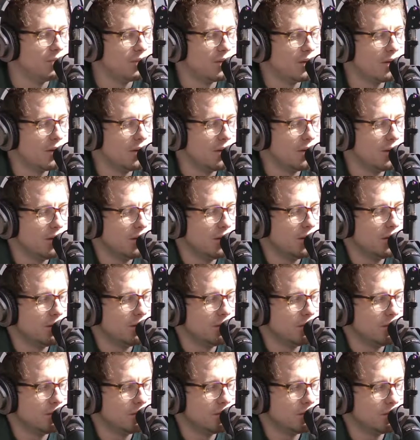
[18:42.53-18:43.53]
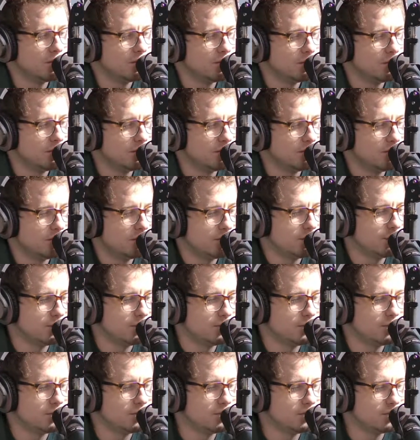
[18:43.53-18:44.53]
Yeah, the
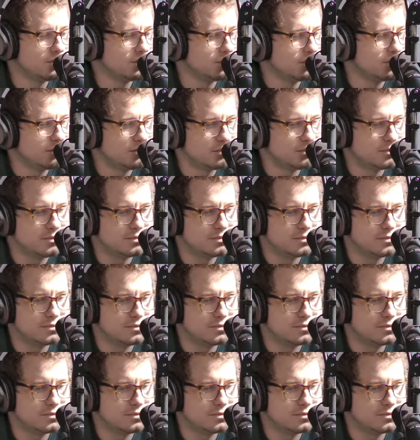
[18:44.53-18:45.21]
reason why I think I ended up